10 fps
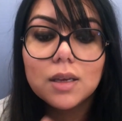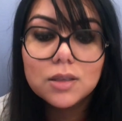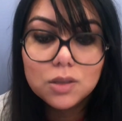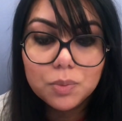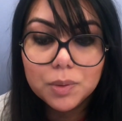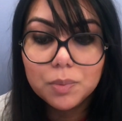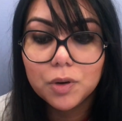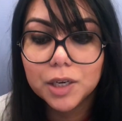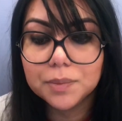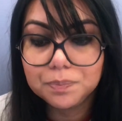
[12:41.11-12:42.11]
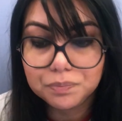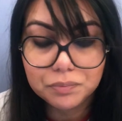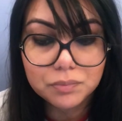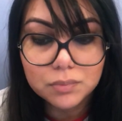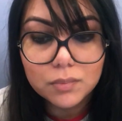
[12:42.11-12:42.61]
Super important.
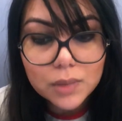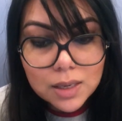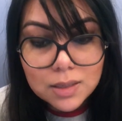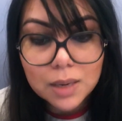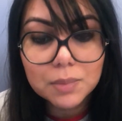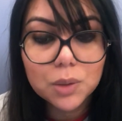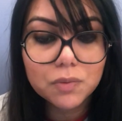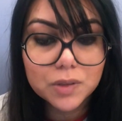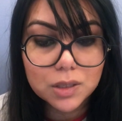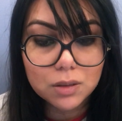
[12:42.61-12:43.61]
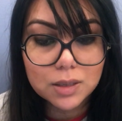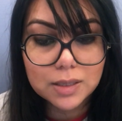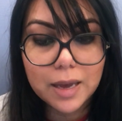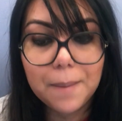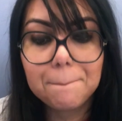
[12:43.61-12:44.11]
Same thing with physical
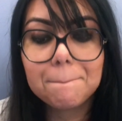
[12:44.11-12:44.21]
exam.